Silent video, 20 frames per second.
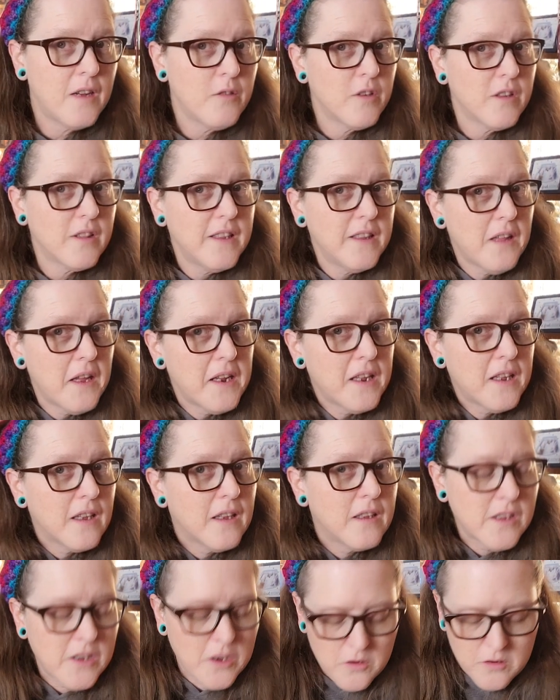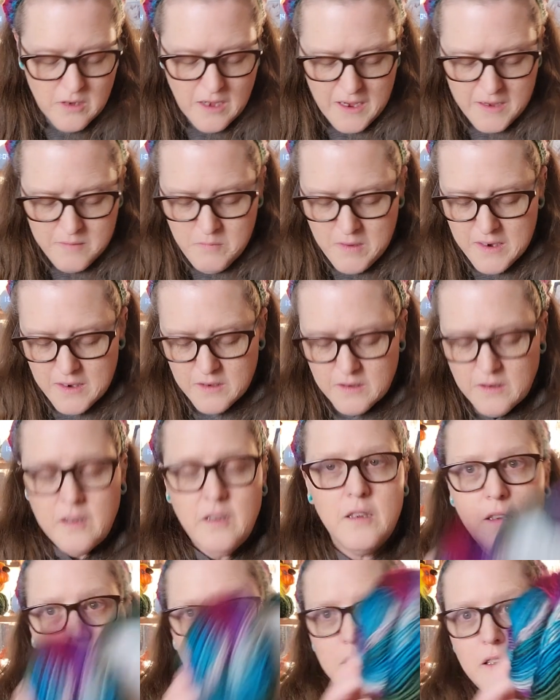I really like it. So I might,
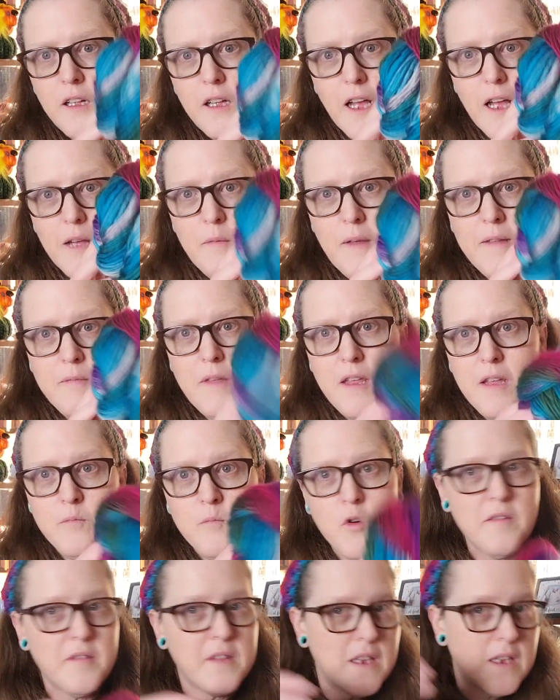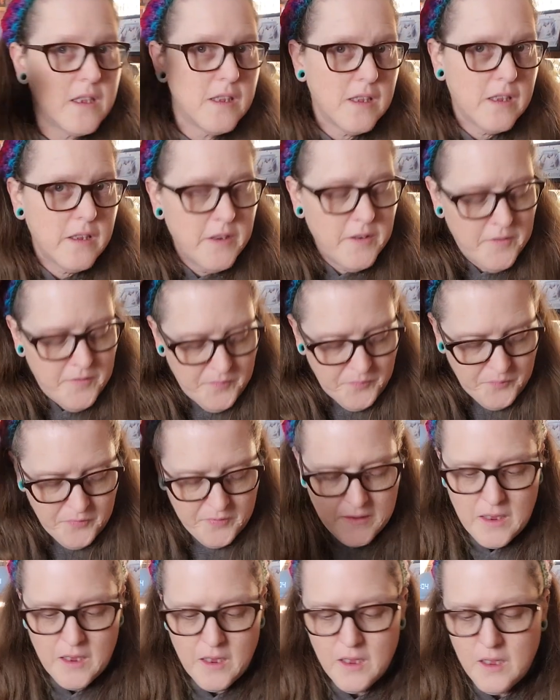I might make more of these
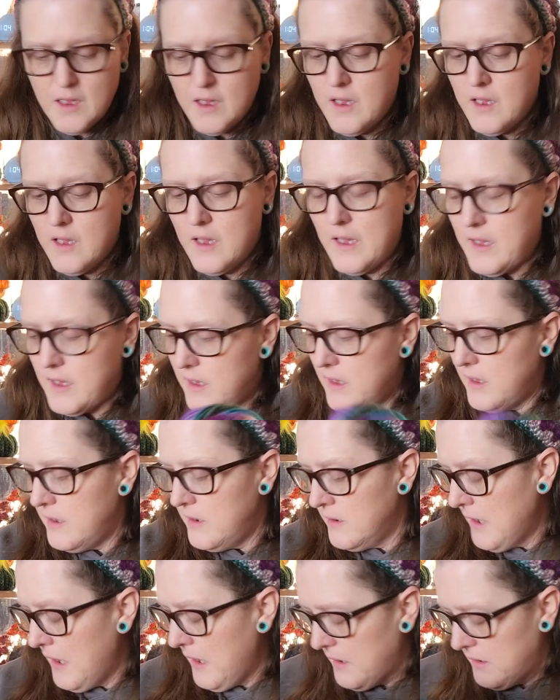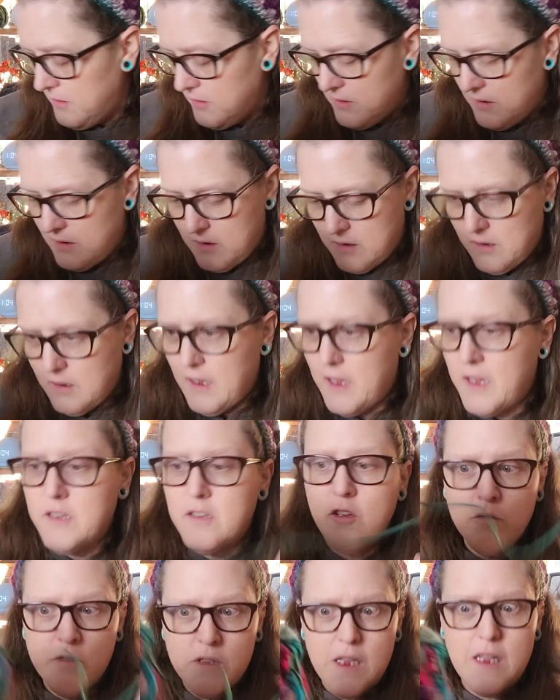and yeah, and
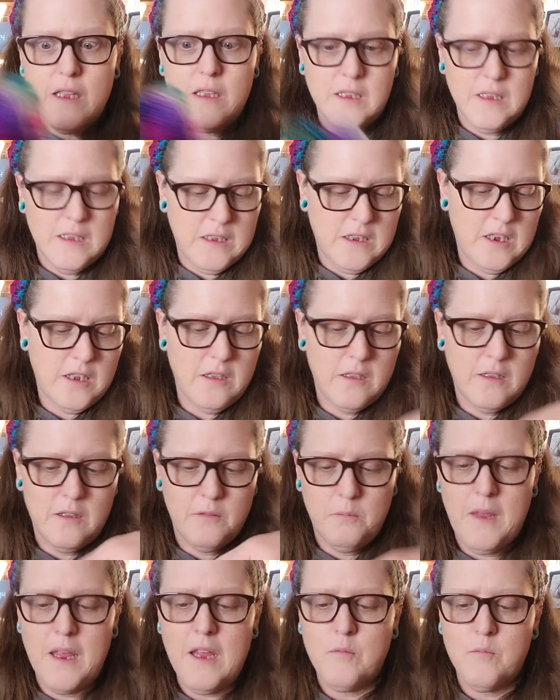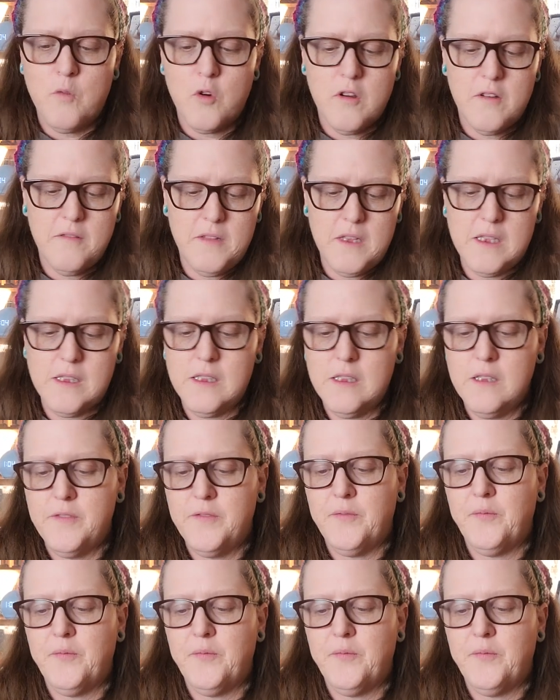use this to make more of these.